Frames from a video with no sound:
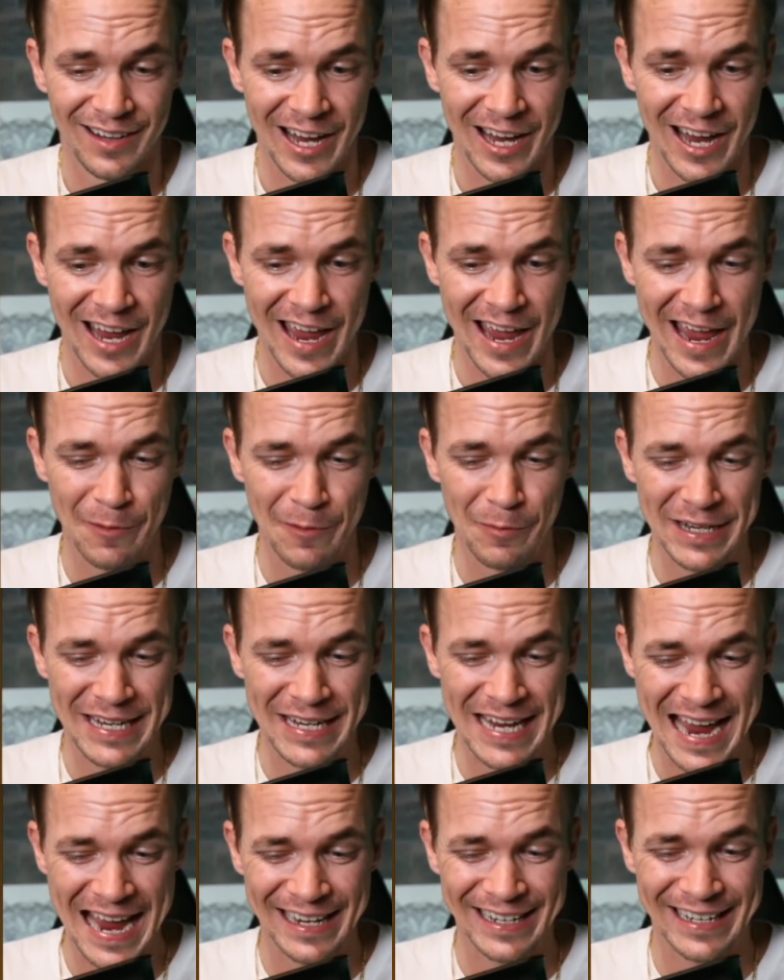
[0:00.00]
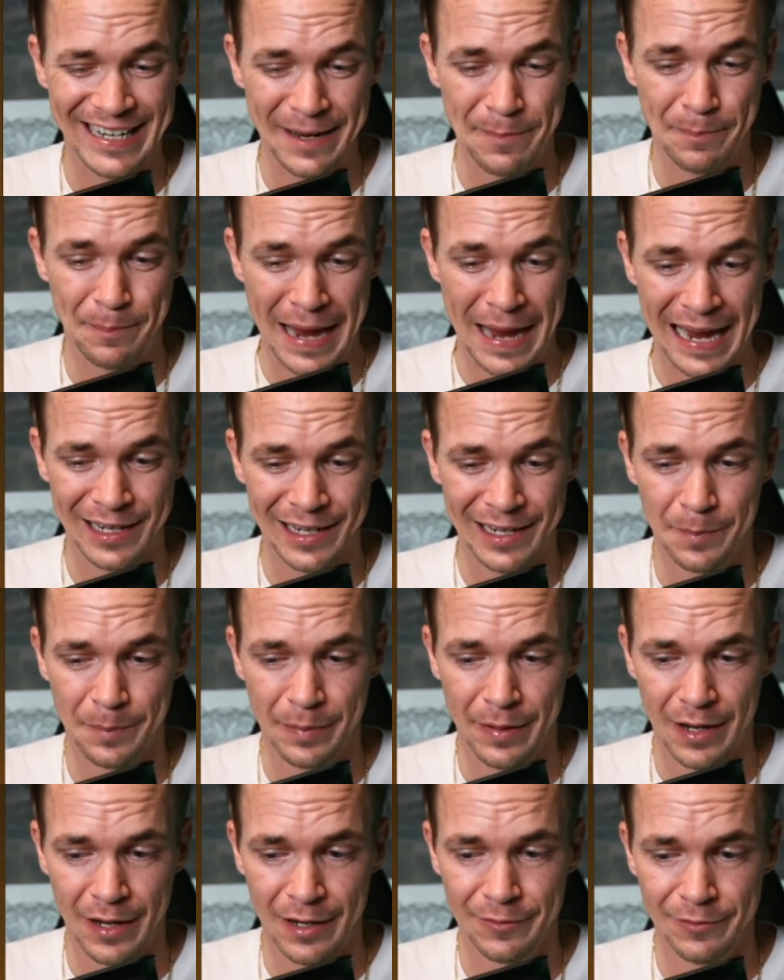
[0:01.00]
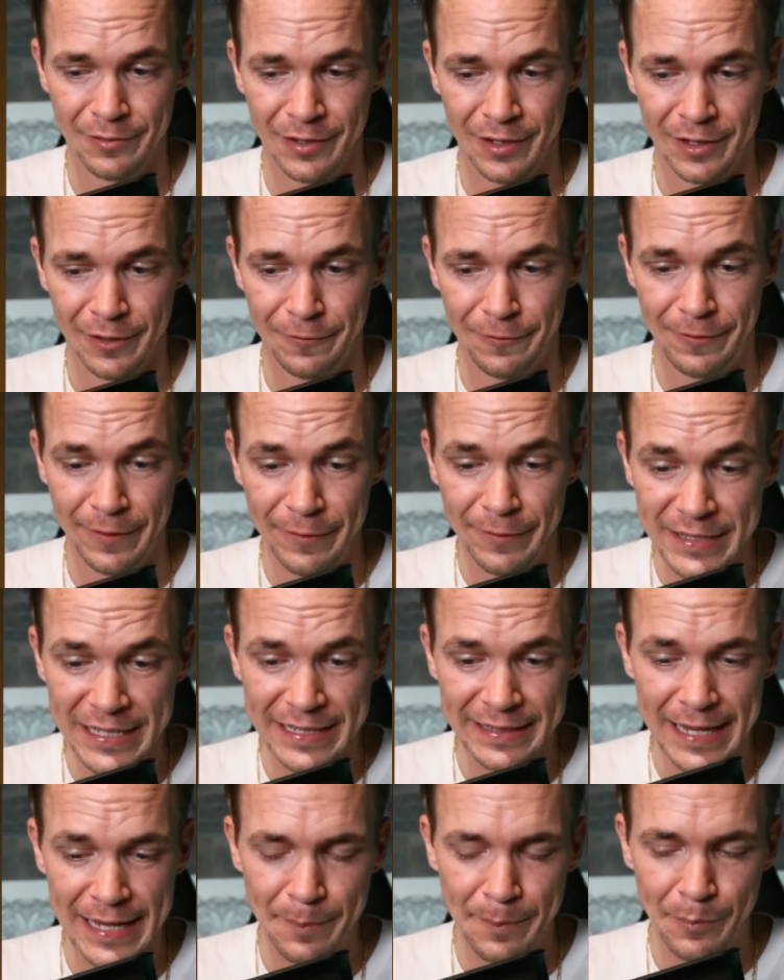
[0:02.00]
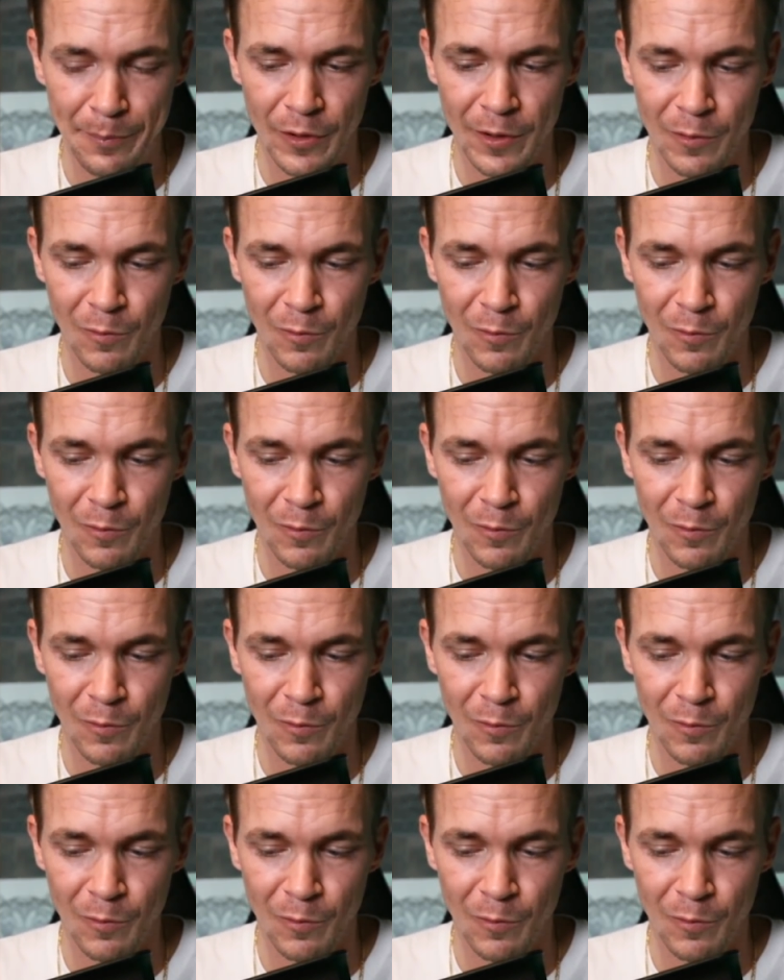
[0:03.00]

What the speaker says: and we can't get back above 50 at that point,